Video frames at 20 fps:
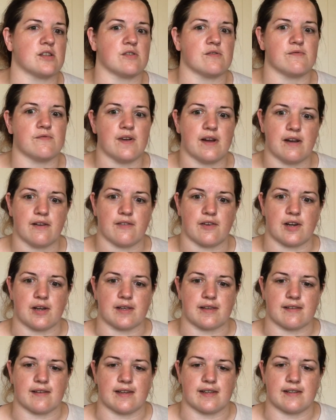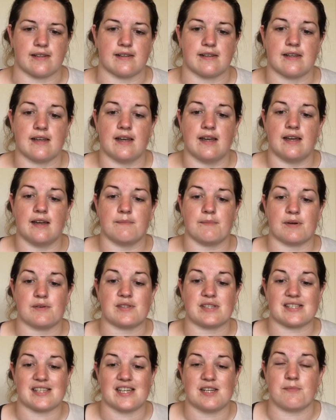So I was very, very excited. But
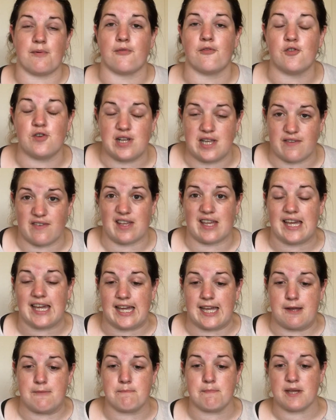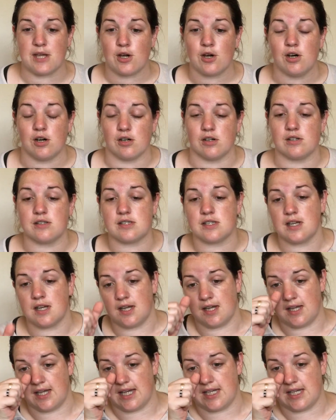I was excited before it even came because